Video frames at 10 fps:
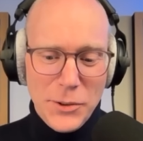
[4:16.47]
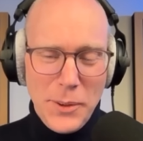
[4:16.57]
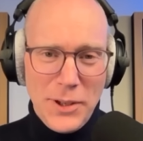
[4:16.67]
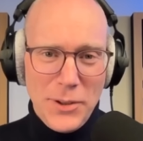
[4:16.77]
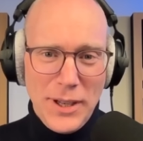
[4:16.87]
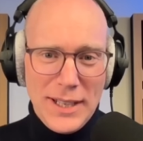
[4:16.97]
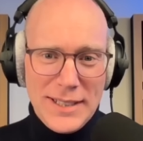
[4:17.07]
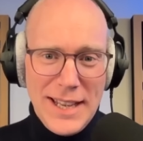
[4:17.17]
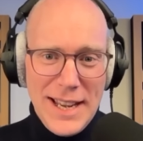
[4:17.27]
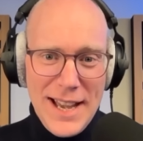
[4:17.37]
So when you
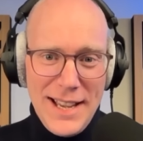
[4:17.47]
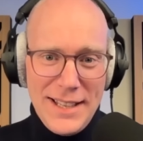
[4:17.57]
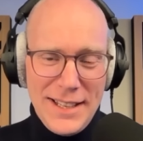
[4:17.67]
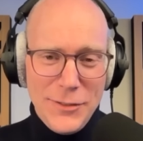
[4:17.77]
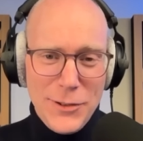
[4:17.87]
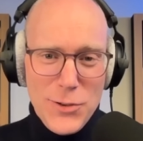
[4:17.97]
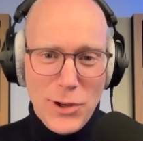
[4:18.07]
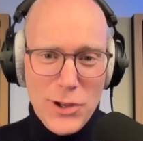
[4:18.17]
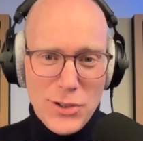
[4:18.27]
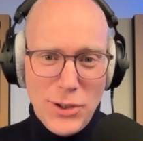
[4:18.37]
look at AI,
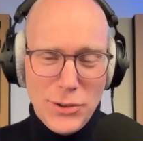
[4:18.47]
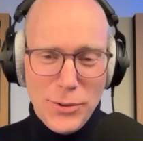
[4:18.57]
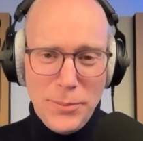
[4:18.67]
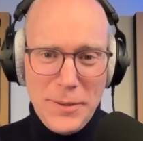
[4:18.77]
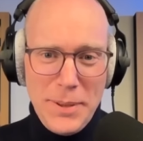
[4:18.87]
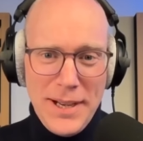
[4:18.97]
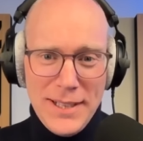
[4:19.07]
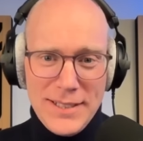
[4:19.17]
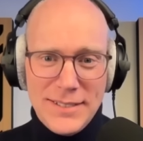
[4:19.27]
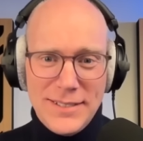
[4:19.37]
infrastructure is also a big
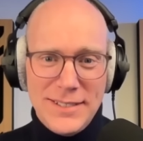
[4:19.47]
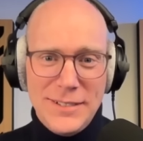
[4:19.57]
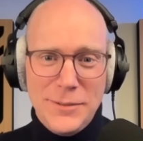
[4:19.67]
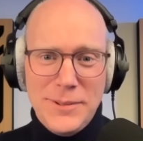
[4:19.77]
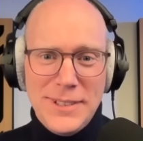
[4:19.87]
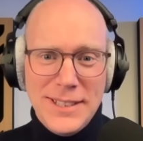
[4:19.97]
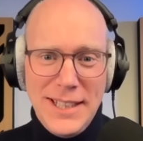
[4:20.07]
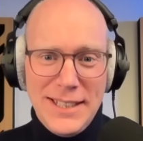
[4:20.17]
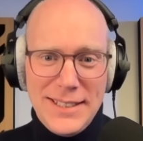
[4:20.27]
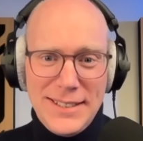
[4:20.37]
part.
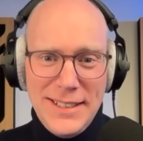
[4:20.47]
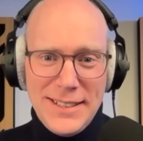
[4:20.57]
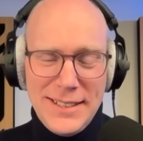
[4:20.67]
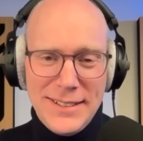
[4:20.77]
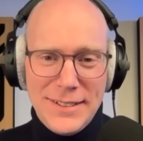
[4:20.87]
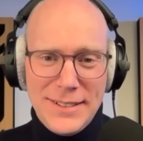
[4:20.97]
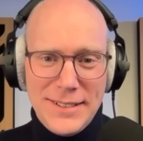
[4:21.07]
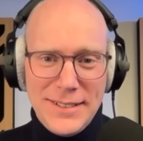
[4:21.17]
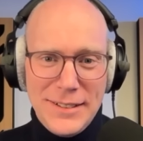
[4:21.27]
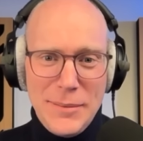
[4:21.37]
The data
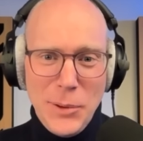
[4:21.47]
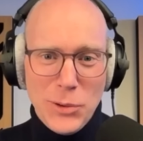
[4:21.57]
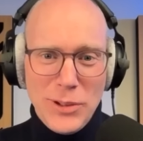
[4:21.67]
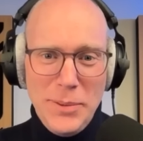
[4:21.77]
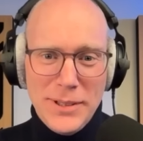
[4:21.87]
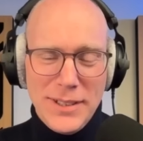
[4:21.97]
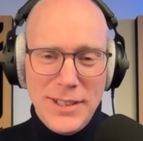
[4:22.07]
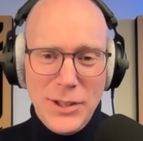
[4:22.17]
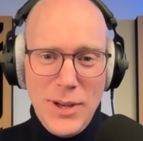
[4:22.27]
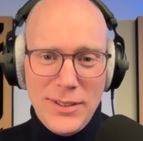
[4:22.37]
centers are mostly
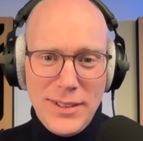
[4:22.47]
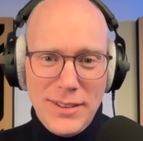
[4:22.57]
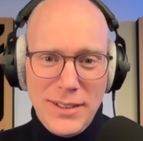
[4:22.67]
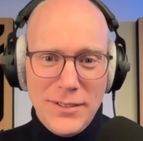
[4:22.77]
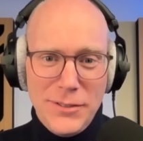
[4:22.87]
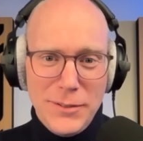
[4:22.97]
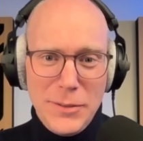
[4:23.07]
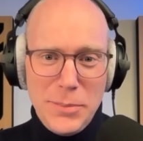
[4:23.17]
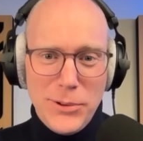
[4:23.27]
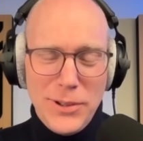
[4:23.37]
built in the US. I think
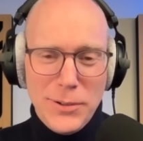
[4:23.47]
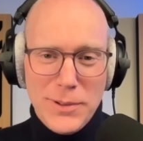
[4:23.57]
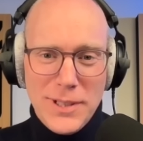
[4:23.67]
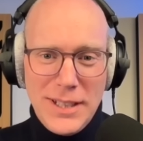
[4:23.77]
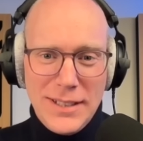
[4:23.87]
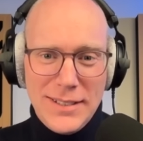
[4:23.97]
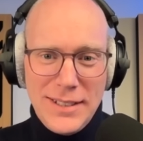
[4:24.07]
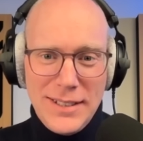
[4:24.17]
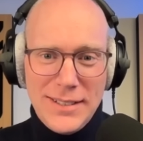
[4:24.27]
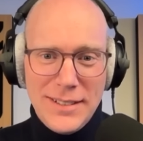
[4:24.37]
50% of the
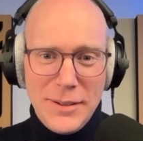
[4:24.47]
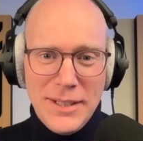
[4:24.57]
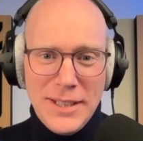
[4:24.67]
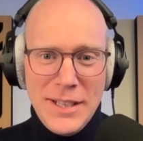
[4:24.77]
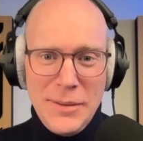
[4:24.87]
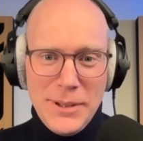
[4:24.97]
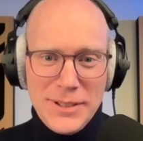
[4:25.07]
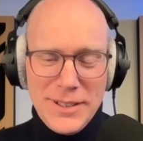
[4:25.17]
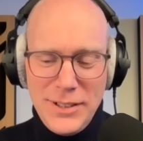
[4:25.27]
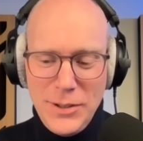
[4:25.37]
data centers are
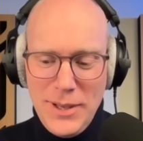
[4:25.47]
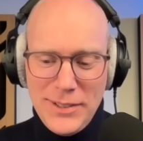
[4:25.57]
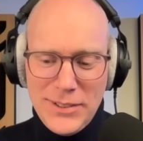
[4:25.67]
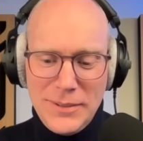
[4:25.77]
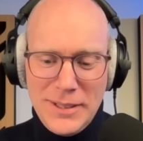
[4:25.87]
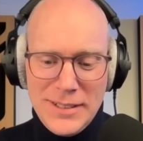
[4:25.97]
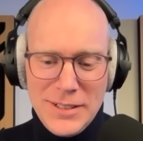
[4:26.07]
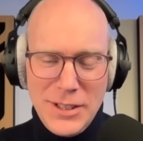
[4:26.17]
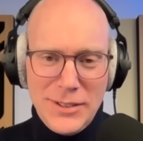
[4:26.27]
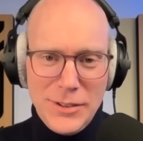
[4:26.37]
built in the US.
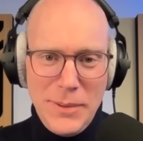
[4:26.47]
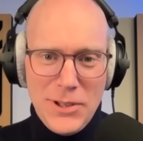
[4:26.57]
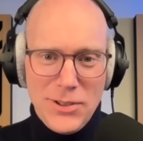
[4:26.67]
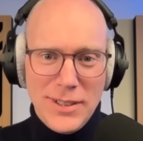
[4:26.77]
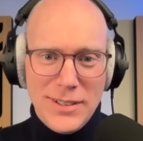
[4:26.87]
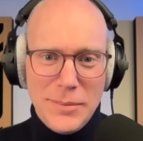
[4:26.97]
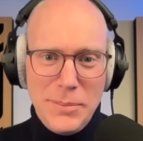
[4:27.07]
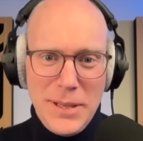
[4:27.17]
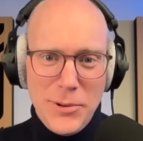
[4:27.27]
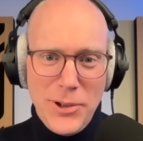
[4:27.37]
And as you mentioned,
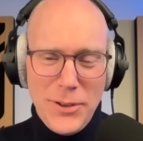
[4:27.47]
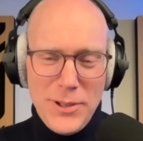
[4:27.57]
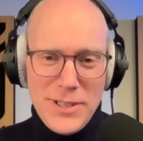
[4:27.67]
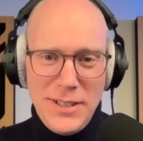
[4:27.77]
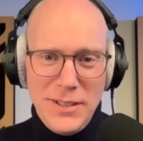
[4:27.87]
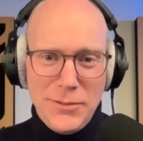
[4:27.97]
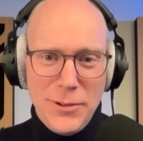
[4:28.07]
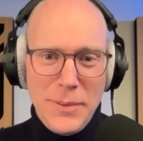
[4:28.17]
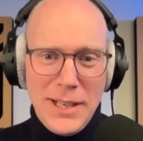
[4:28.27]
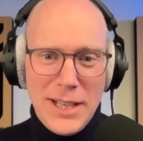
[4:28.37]
it's a big priority
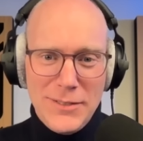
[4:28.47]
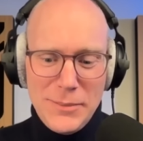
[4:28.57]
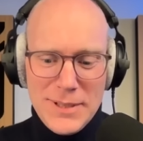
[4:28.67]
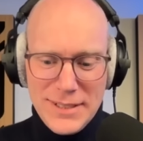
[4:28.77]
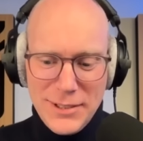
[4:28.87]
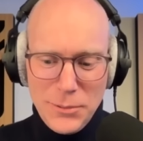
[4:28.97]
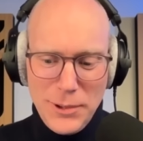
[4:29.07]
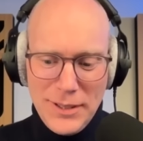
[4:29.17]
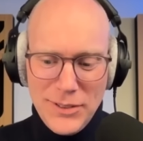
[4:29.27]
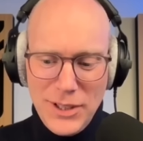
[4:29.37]
for many governments,
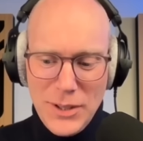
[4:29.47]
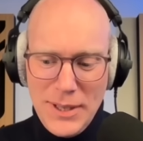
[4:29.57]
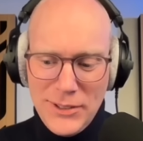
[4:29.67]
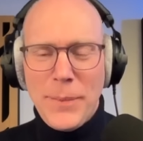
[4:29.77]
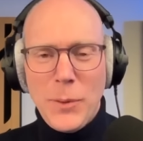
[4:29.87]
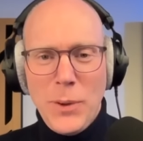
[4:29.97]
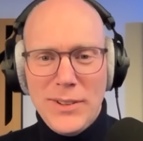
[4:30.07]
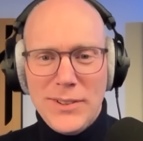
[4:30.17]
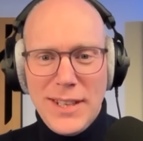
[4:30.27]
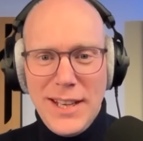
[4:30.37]
including the US.
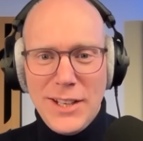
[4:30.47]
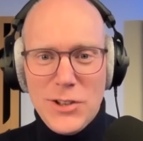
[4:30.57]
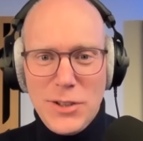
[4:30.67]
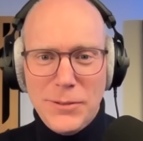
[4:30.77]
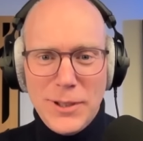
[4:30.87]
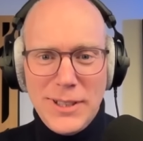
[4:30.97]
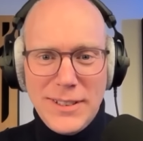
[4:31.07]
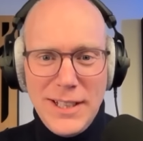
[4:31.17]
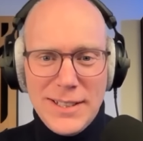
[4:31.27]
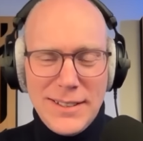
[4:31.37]
Where's the energy for
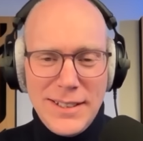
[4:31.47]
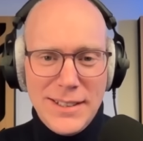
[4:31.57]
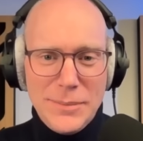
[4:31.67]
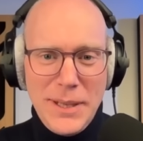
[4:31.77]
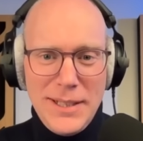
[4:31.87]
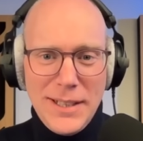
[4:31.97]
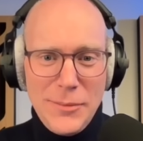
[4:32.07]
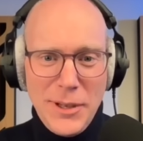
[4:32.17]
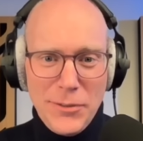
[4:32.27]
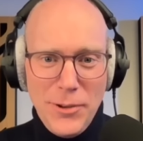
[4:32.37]
these data centers
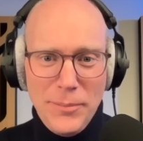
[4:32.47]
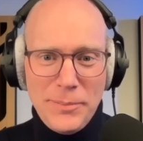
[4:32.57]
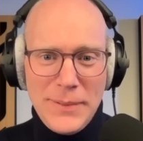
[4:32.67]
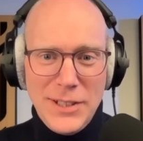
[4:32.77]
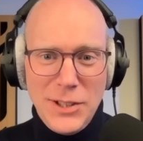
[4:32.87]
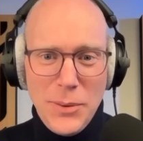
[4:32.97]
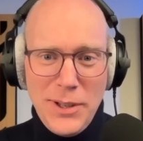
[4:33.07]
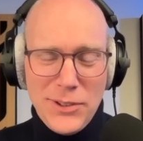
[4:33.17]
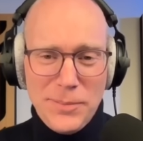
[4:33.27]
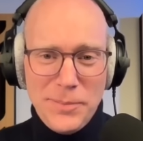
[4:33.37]
mainly coming from in
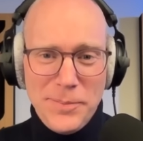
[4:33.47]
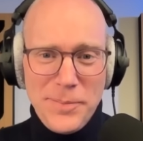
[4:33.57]
the US?